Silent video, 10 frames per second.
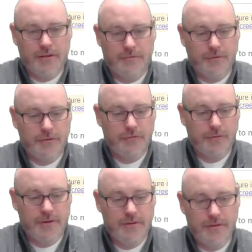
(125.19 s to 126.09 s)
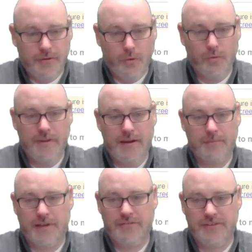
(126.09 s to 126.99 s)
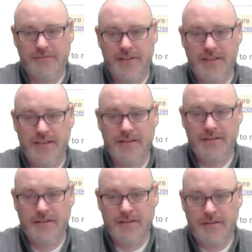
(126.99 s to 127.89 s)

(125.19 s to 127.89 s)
on the first one, hold down my Shift key,